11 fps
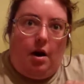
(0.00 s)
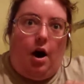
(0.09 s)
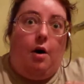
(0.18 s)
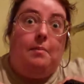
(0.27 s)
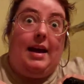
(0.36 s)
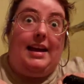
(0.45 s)

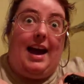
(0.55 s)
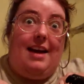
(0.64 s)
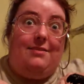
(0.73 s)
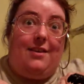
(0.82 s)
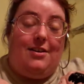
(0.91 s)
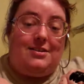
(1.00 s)
my
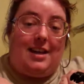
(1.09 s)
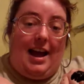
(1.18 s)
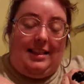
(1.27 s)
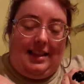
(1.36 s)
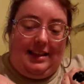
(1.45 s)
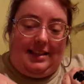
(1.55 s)
god, folks, I
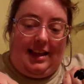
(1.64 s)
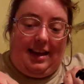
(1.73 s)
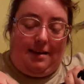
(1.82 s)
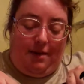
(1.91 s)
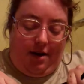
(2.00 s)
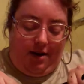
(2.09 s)
think they
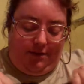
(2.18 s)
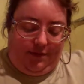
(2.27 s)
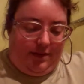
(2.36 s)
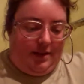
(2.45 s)
come off!